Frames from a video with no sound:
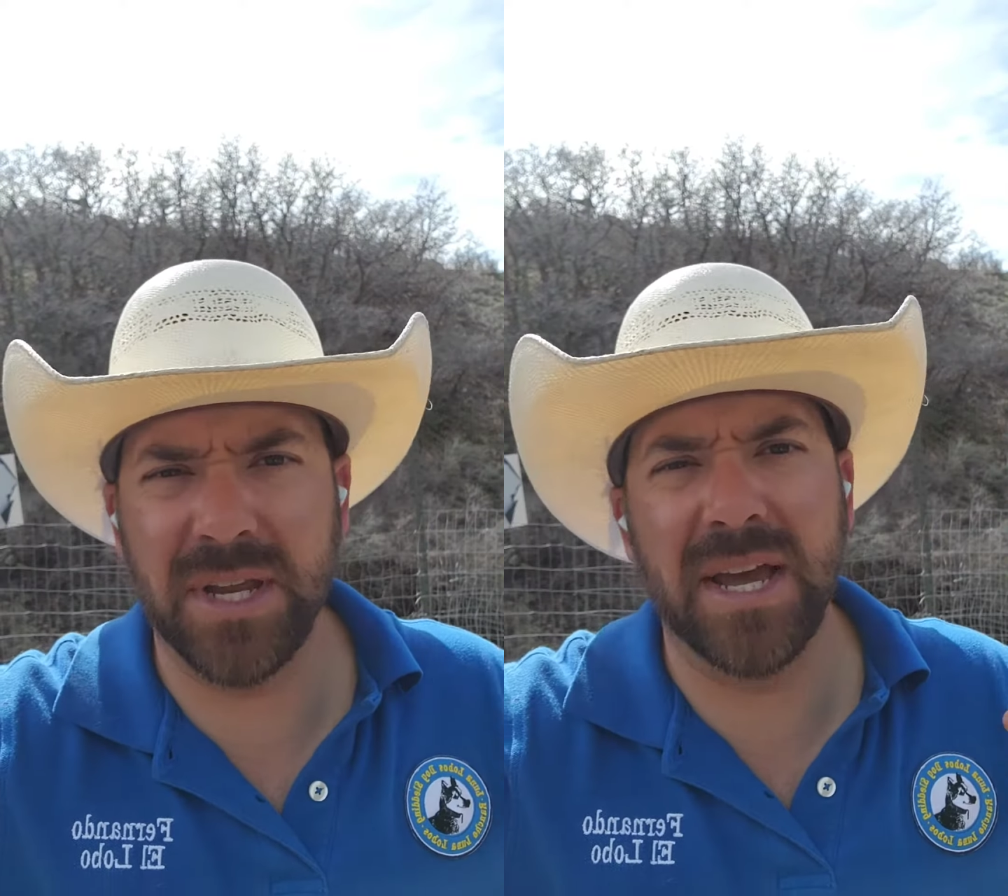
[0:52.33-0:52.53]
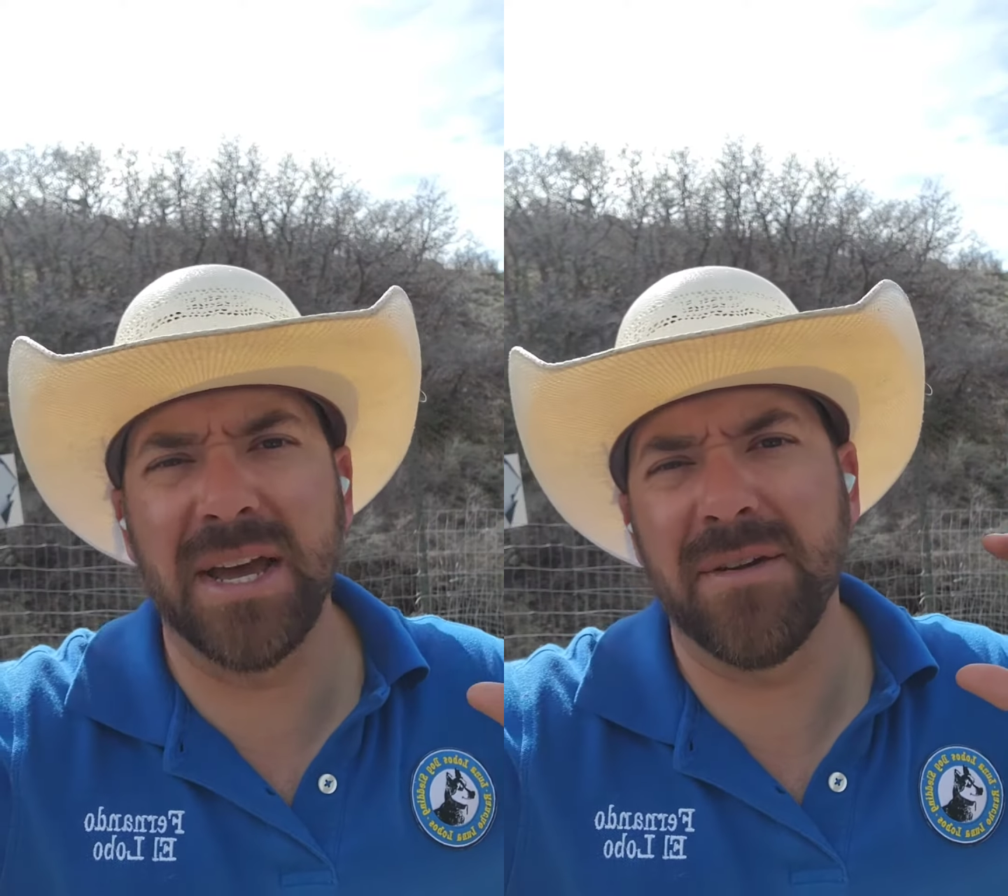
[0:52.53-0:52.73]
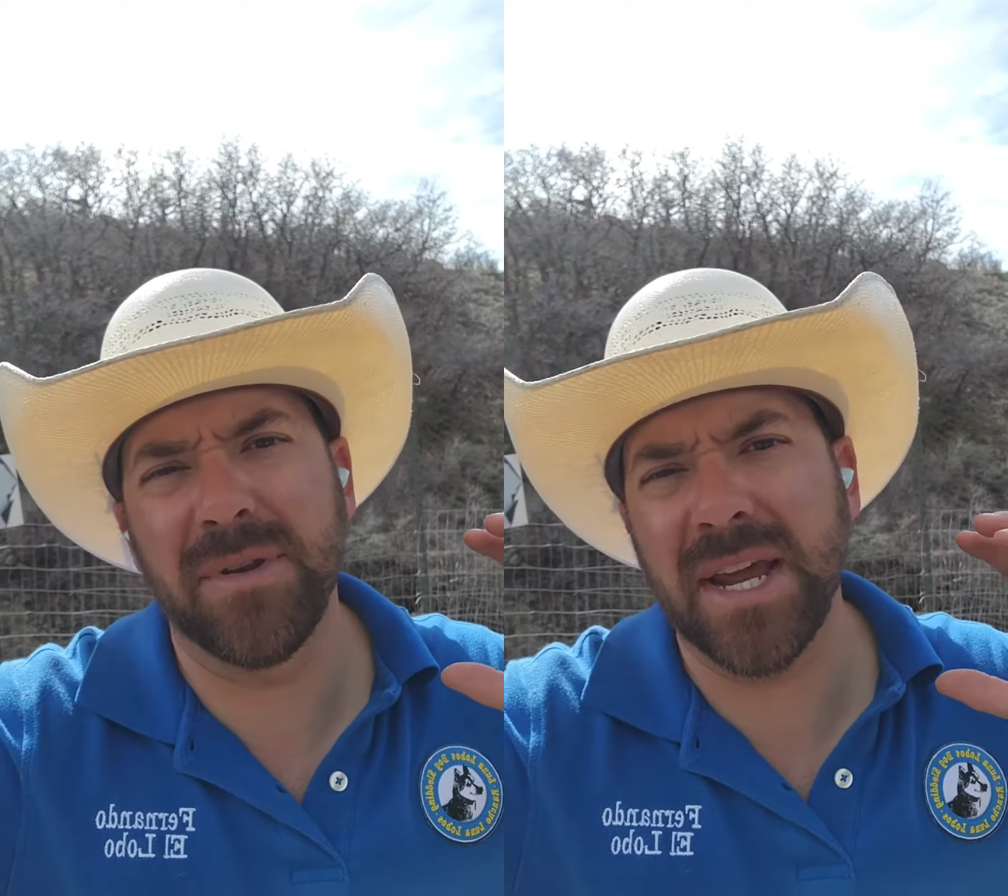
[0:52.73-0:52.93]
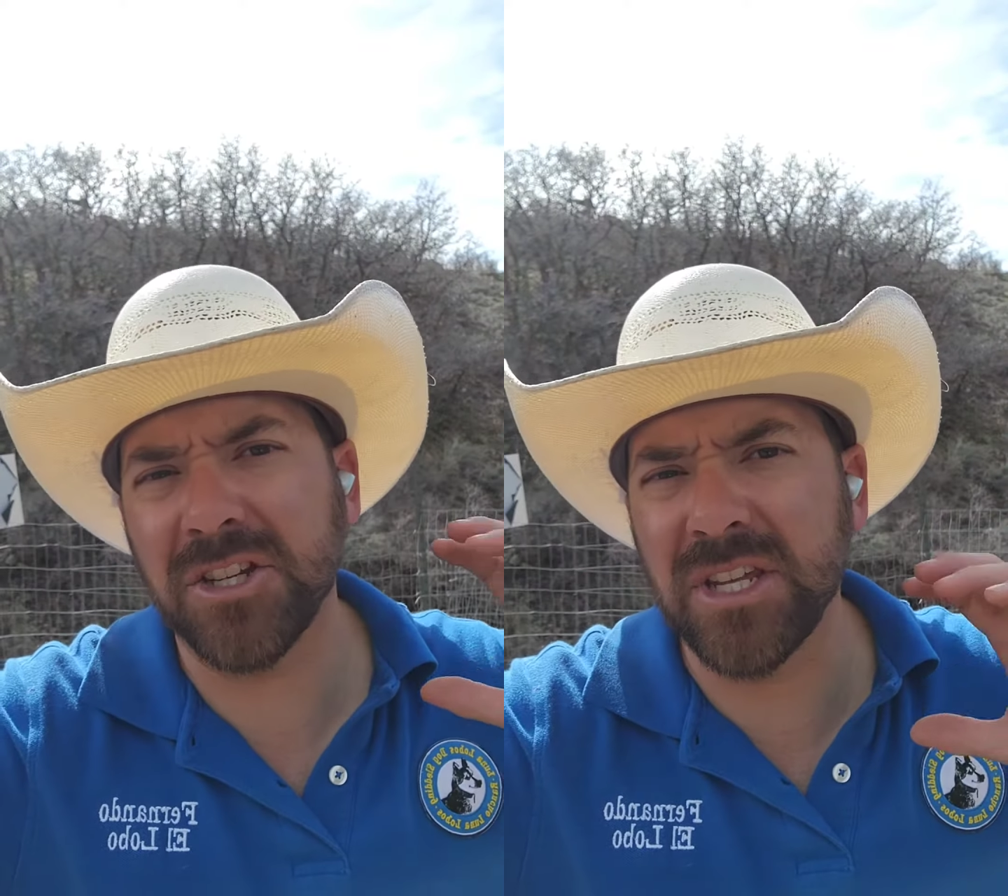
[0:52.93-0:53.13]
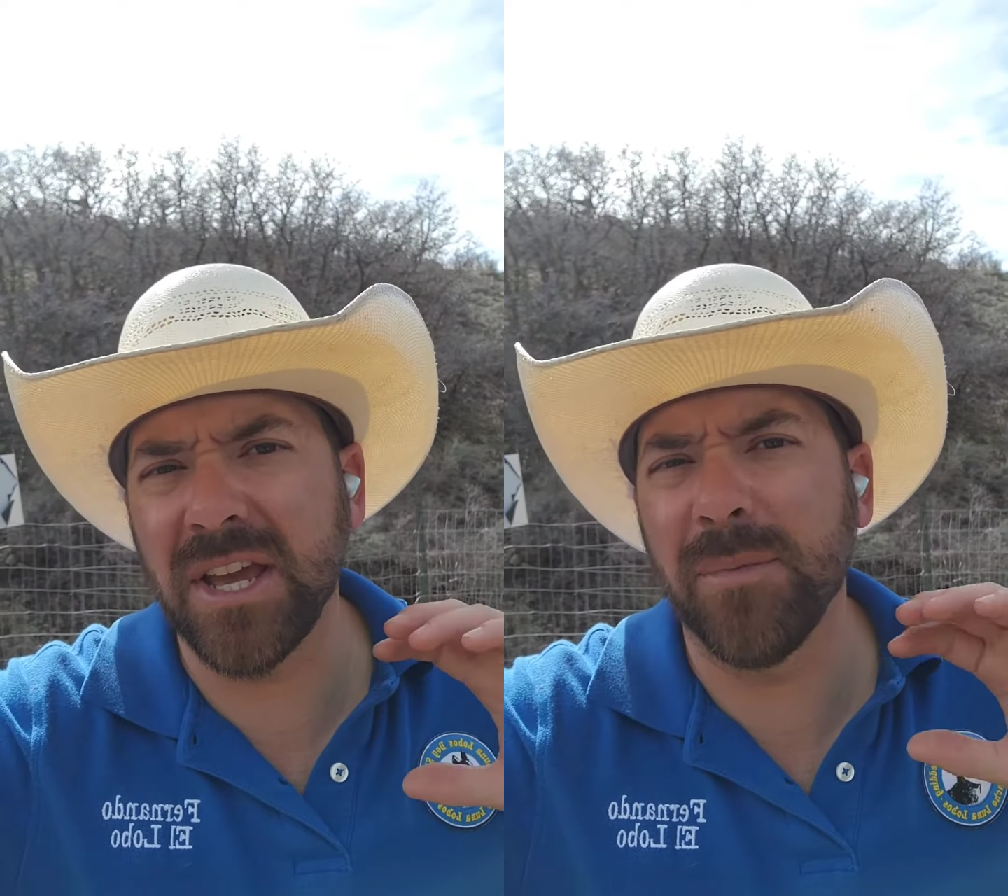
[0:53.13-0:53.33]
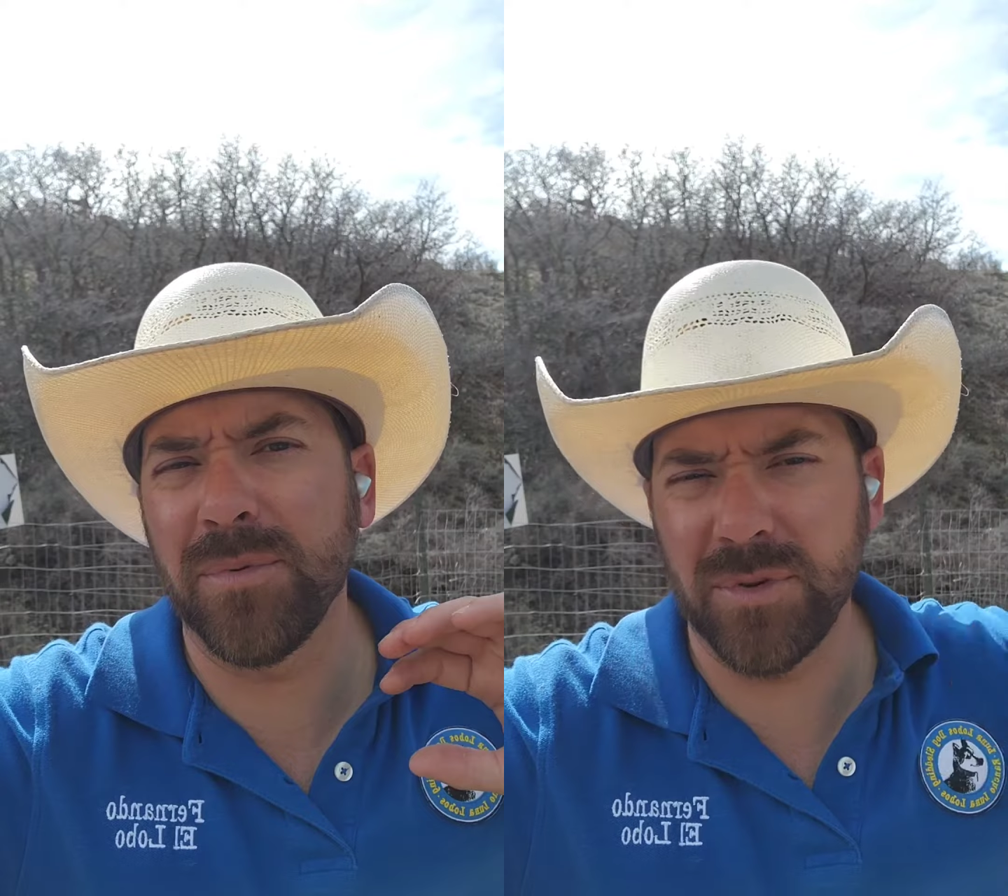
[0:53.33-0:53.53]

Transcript: uh, it would actually help,